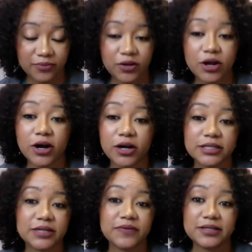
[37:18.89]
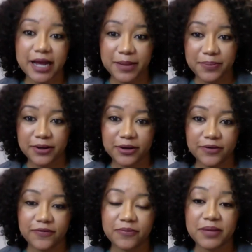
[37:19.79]
regardless of the type
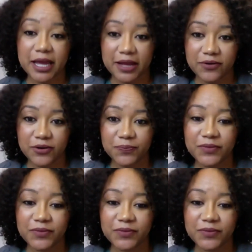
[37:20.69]
of behavior.